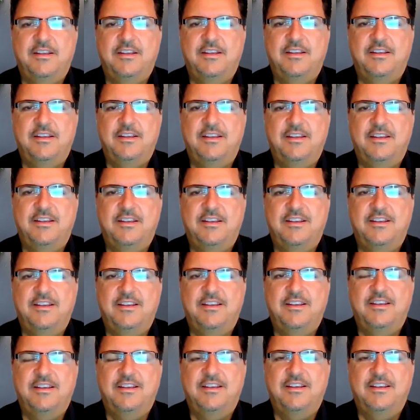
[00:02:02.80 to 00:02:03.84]

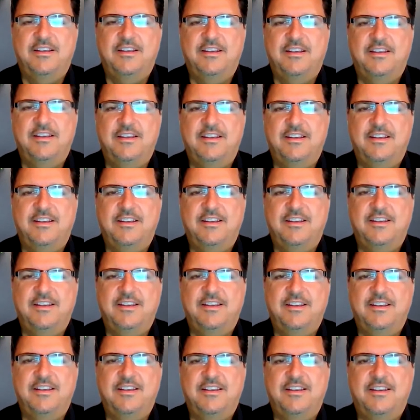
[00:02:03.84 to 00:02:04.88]

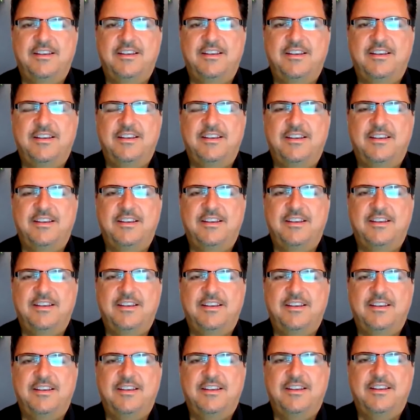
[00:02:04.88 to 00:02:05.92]

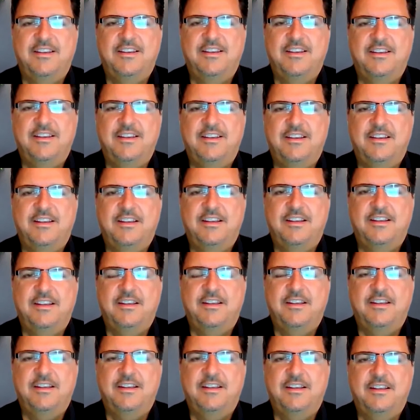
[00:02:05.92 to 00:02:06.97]

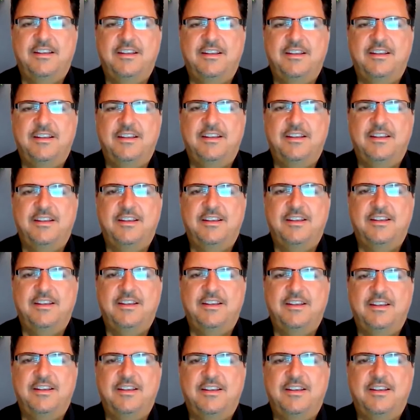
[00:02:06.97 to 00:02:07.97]
(silent)